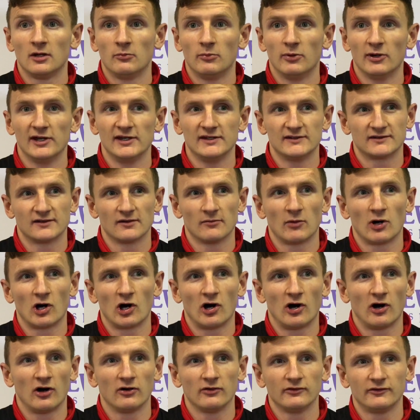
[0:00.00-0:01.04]
But it's
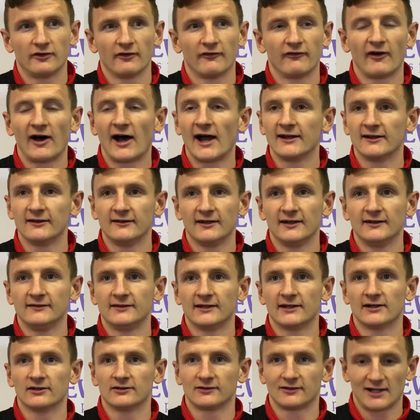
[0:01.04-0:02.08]
the finer
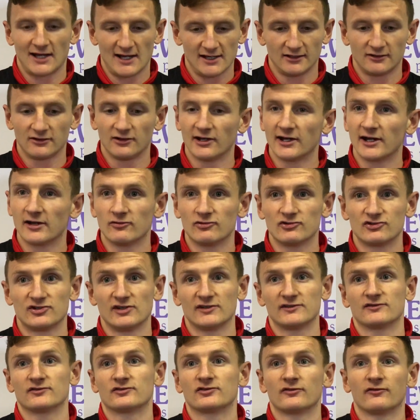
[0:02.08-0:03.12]
details like
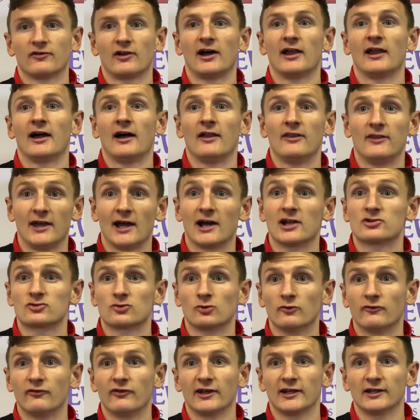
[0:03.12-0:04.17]
clearances and stuff like that, the
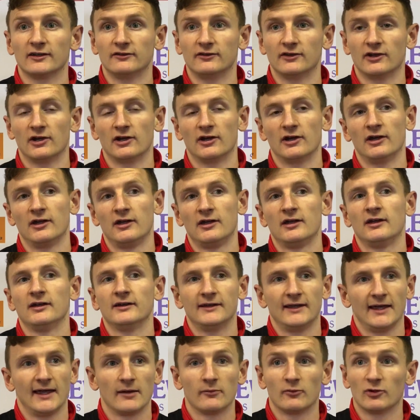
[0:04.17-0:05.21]
actual things that are
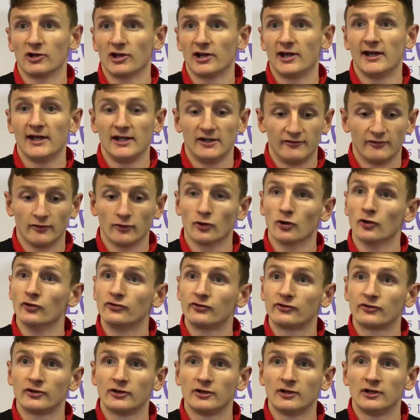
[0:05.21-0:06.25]
game related for
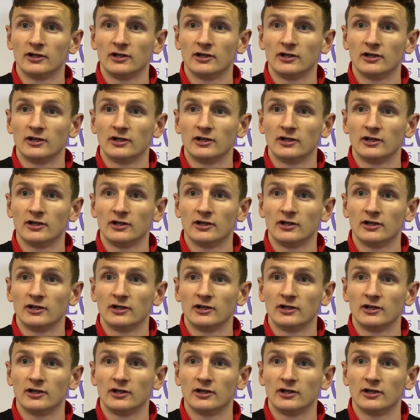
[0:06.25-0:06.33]
us.